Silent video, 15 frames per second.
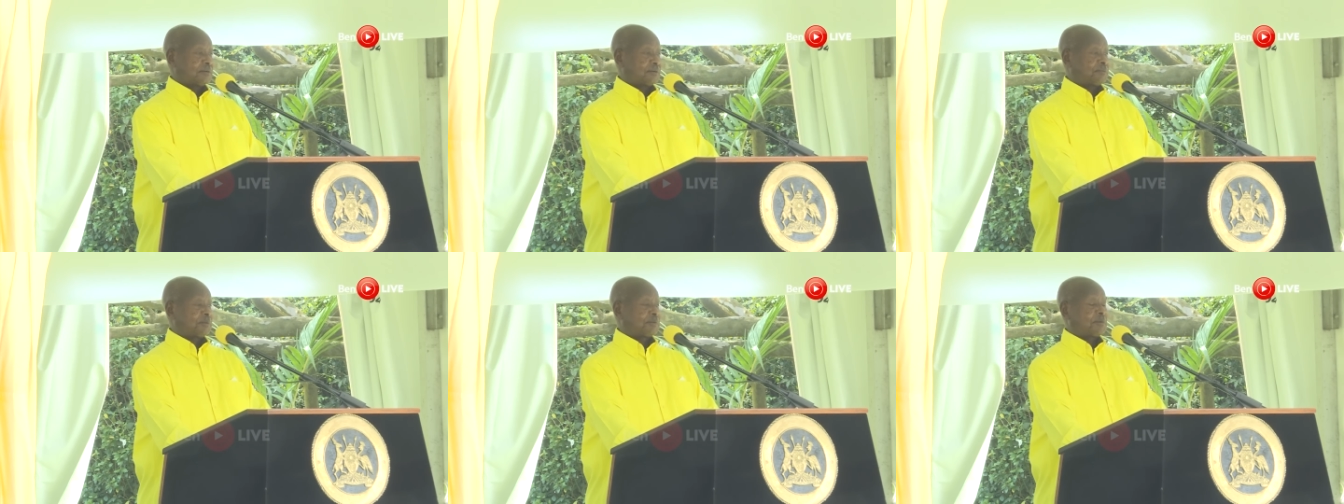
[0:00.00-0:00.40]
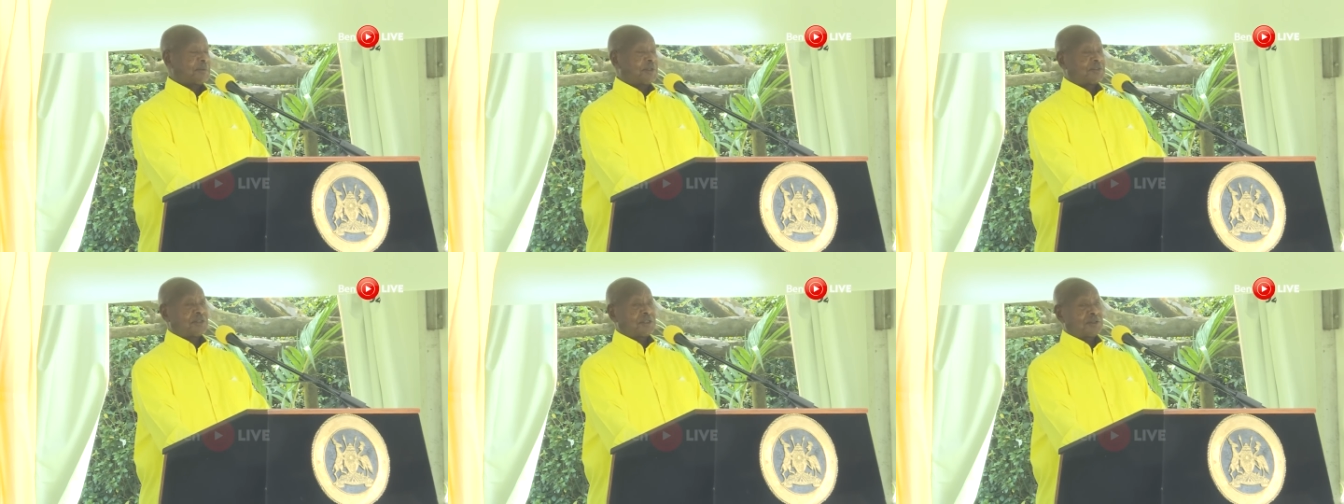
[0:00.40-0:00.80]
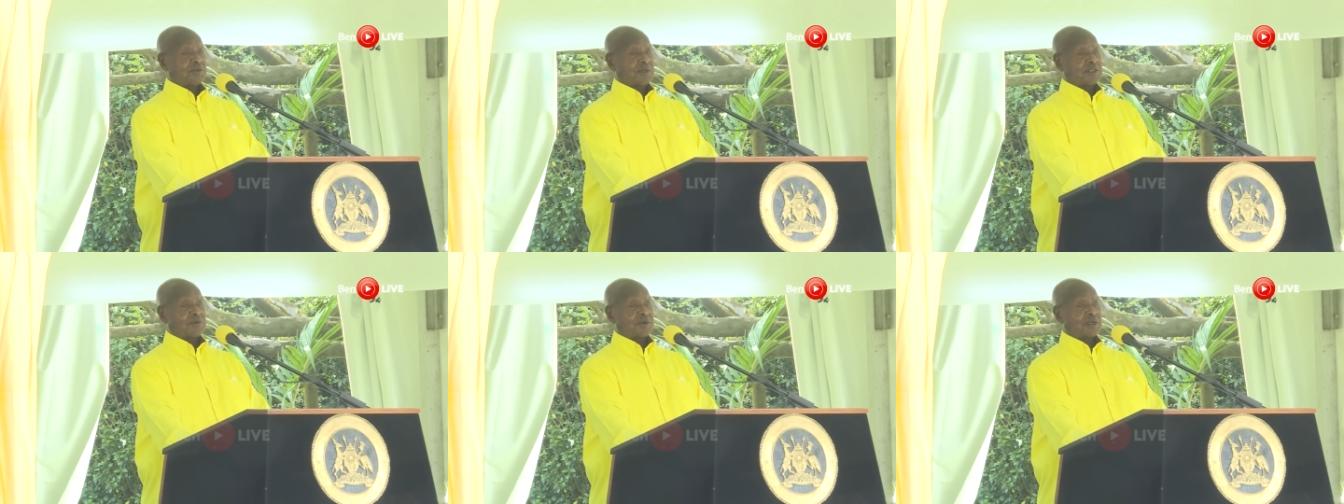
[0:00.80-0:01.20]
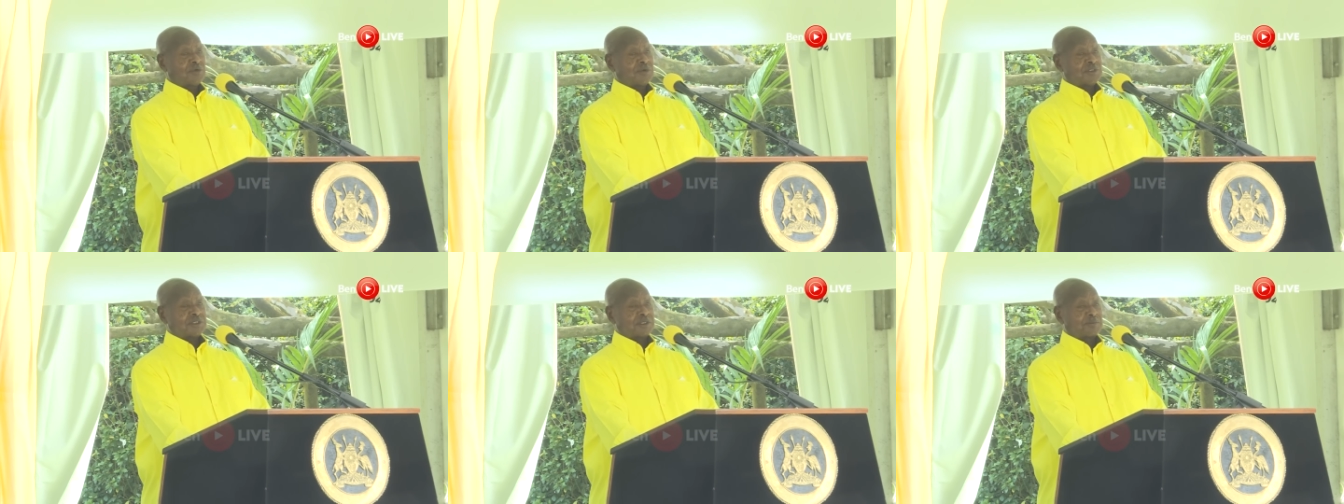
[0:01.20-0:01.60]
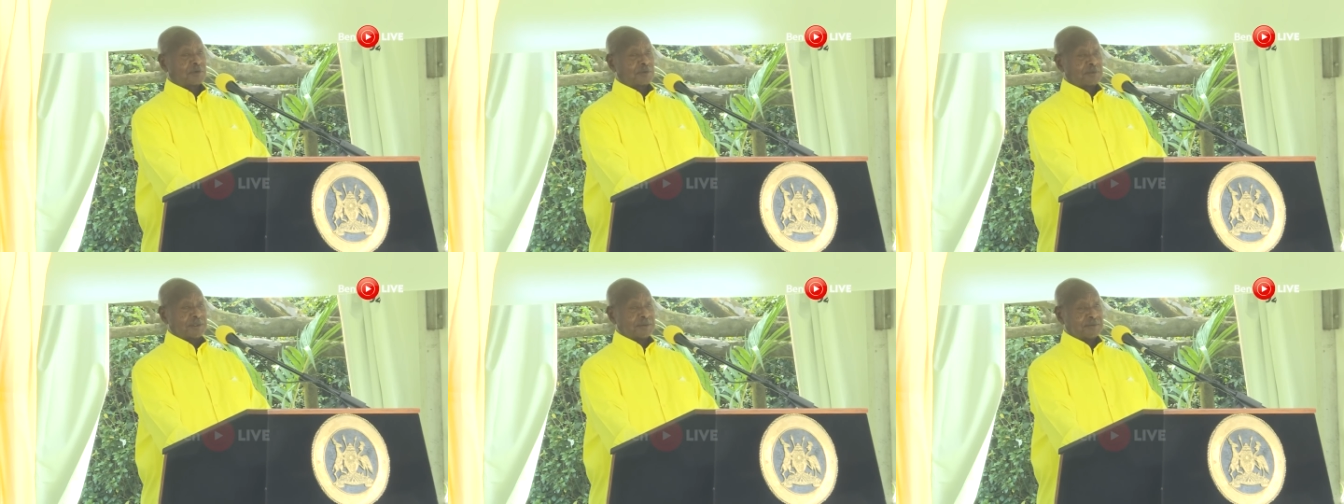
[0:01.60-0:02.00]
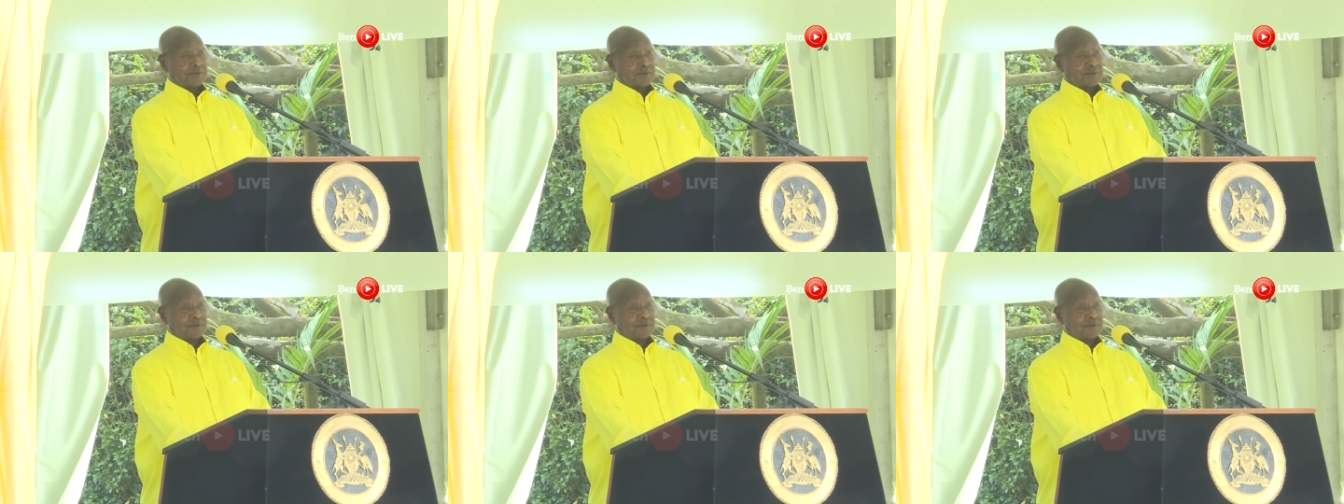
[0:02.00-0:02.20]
people may think you are the one who is the problem.